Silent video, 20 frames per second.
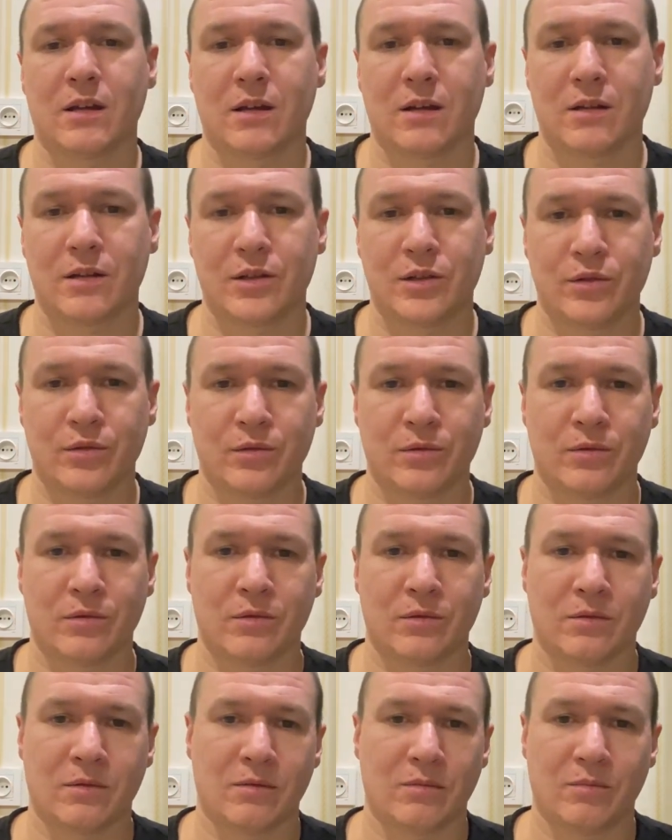
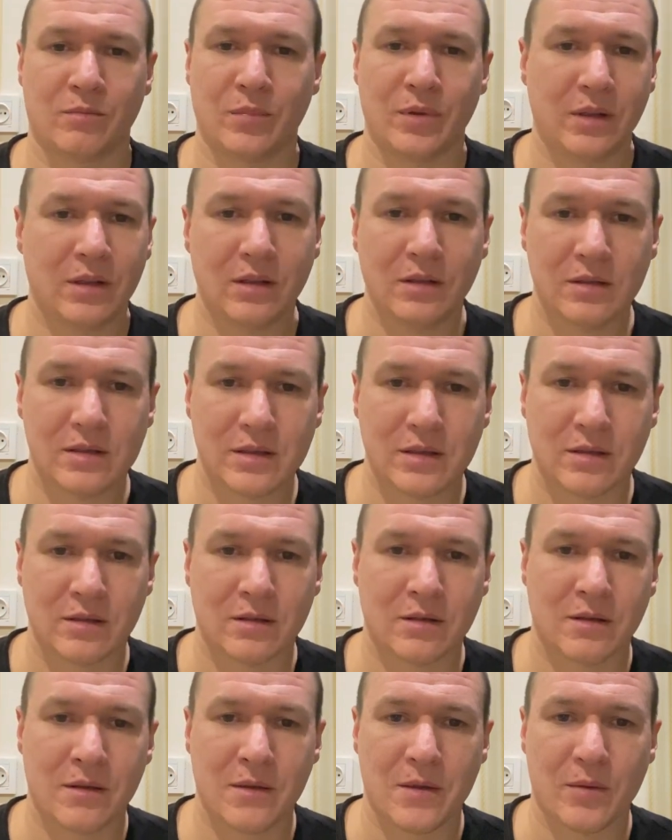to build
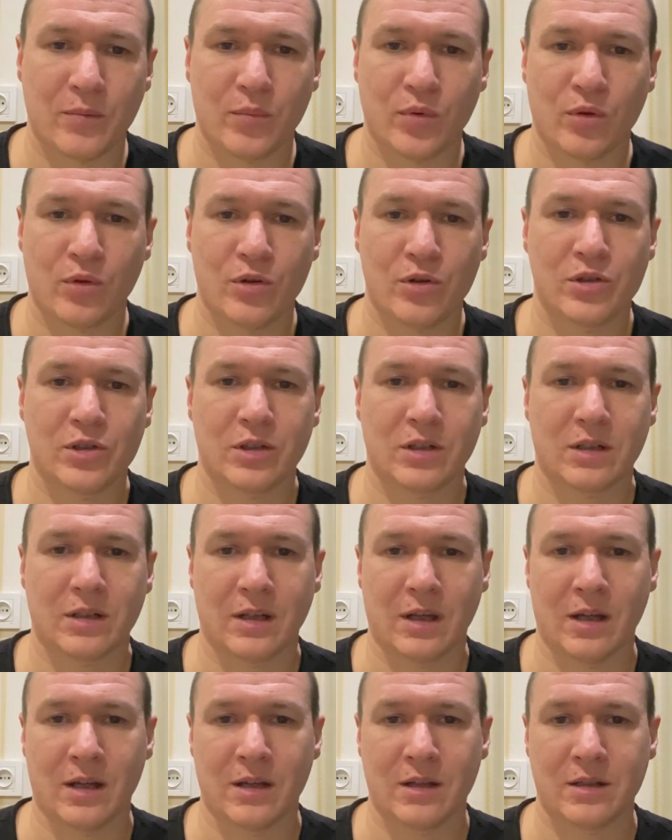the project
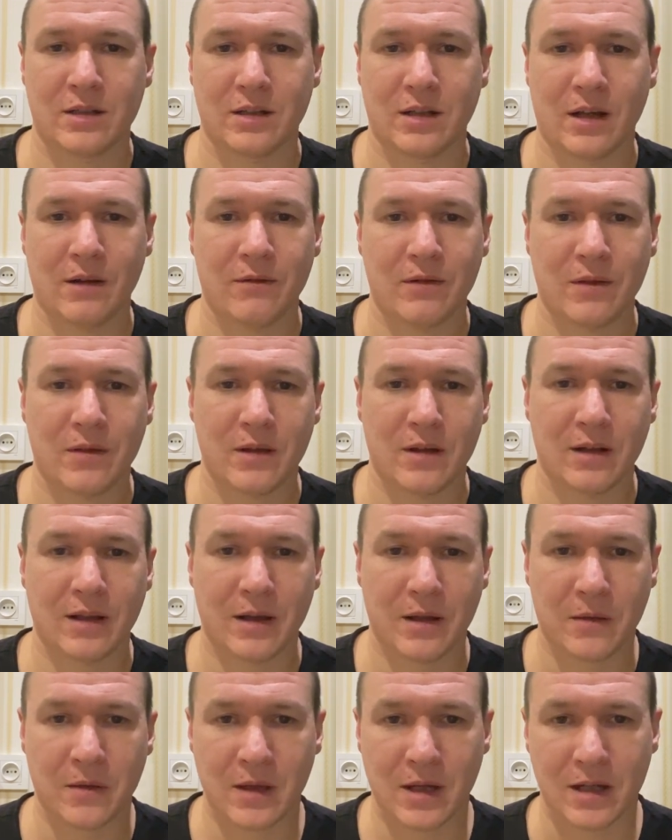and everything
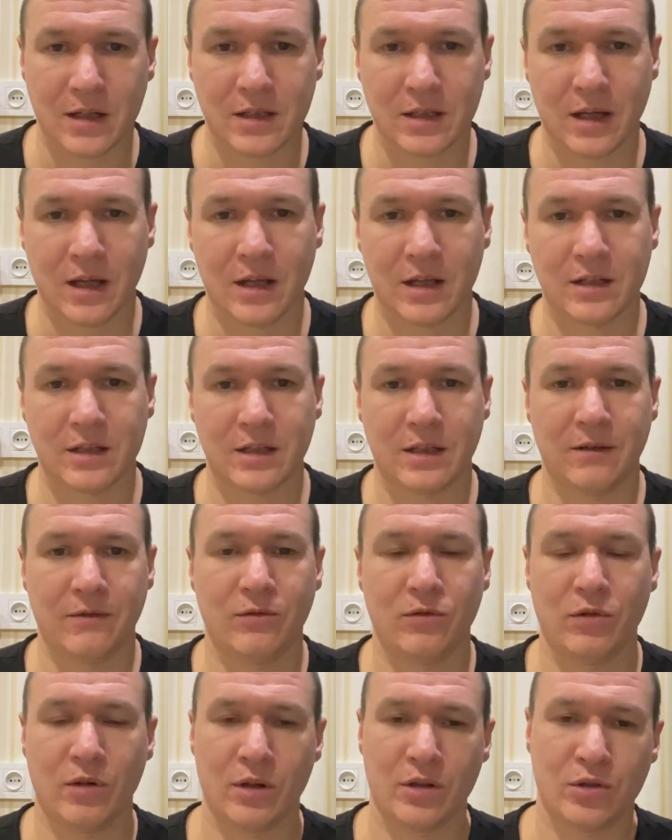like that. And
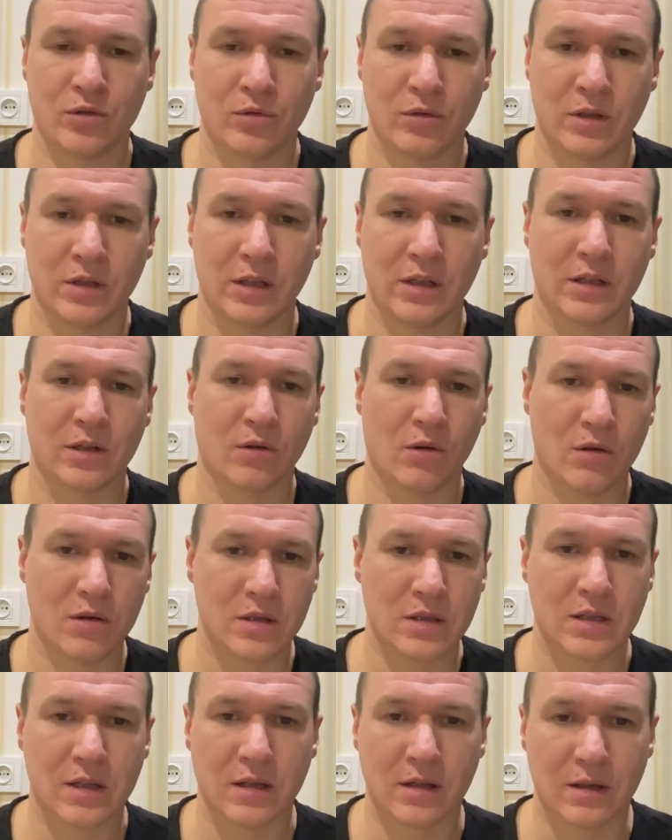if you are doing it
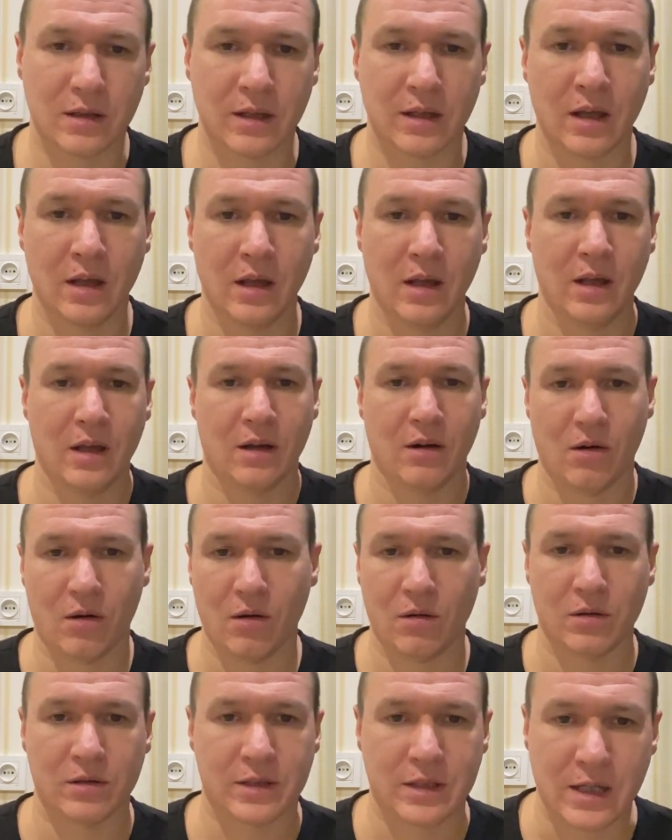constantly
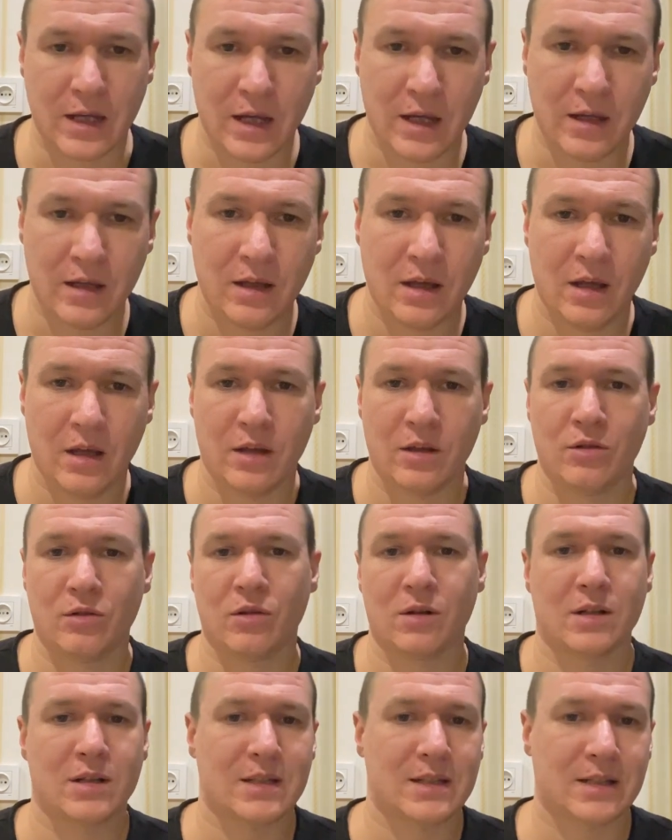all day, you
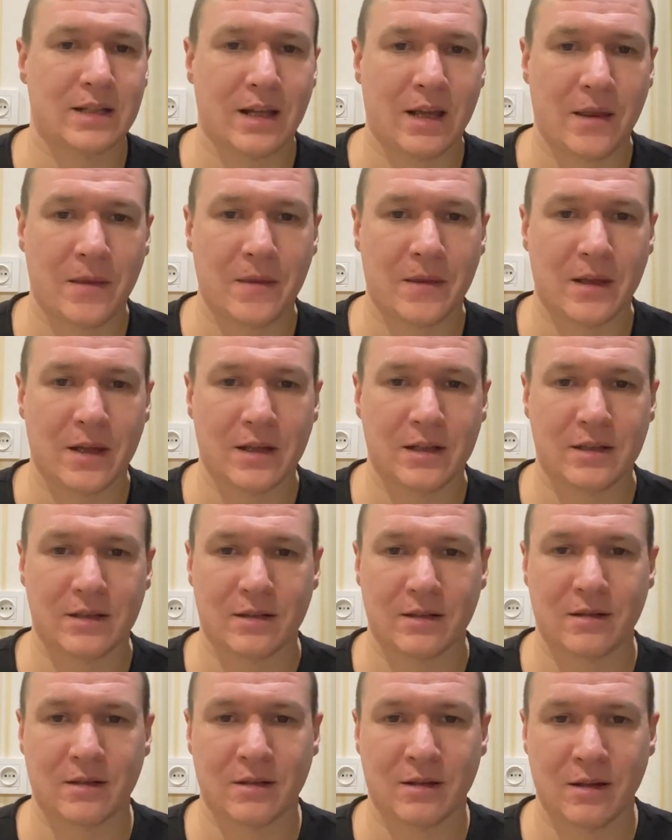understand that
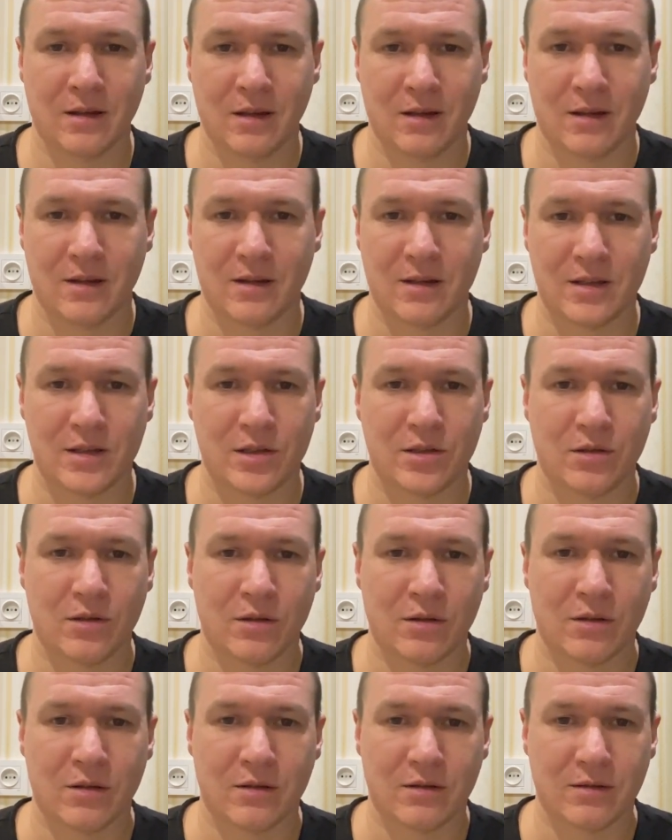it's
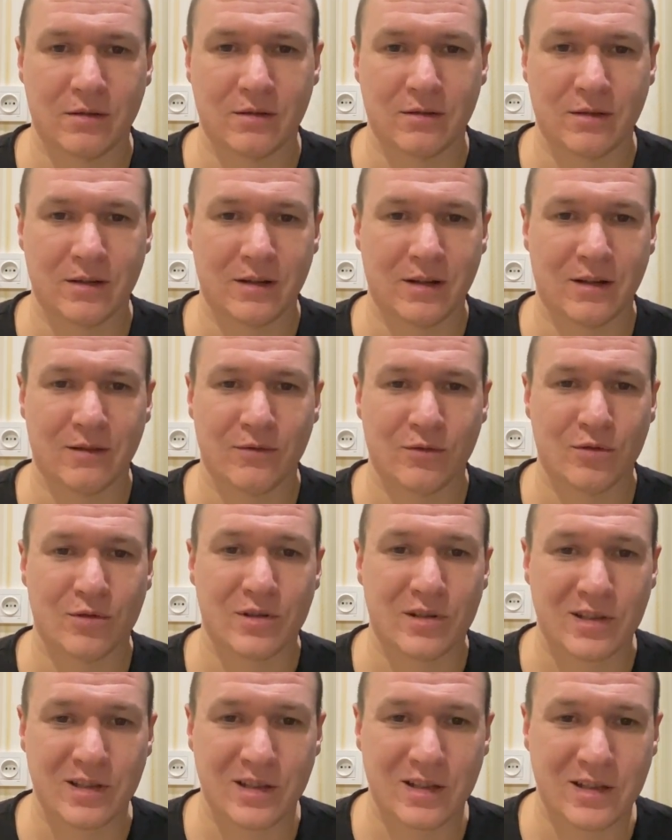your nervous
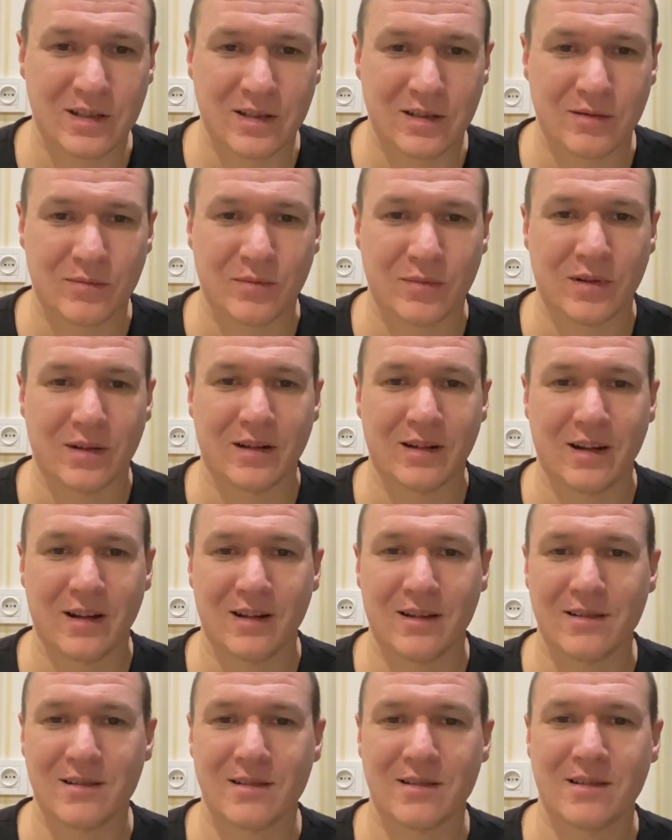system
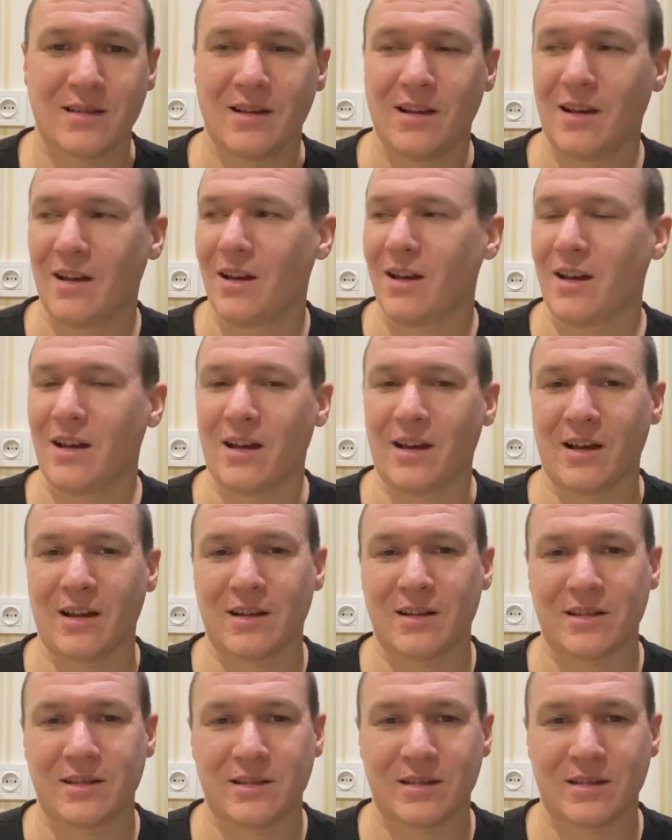health, and